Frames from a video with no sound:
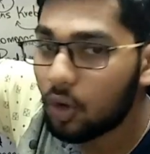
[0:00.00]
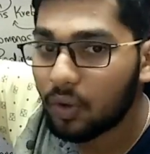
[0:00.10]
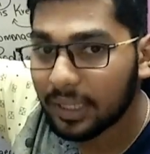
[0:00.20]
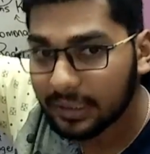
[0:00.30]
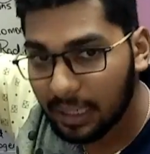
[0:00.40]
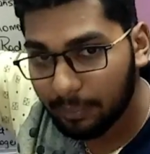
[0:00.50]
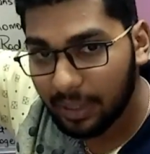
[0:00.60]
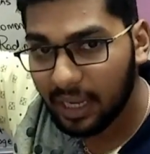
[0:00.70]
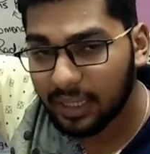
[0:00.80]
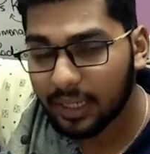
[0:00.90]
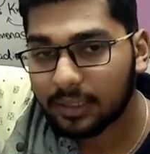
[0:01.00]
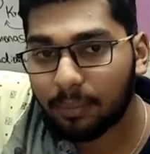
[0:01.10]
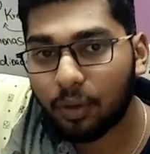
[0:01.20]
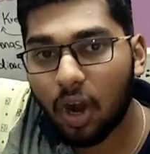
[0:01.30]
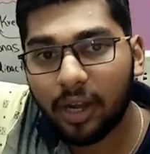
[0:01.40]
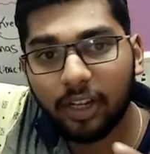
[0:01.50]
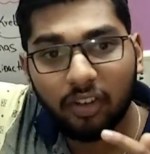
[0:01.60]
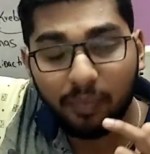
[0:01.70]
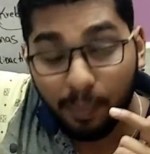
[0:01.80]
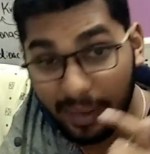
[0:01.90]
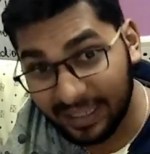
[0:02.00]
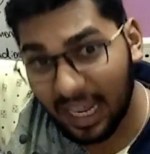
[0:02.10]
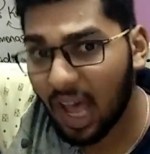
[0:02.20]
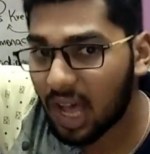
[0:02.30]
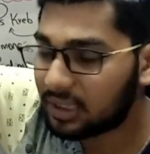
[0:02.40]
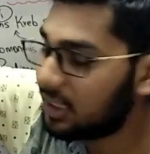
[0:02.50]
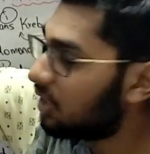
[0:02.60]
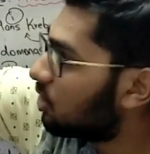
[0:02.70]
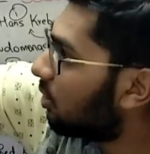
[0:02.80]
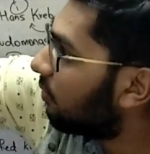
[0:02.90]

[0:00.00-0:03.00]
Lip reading: coenzyme A, that is a product of beta oxidation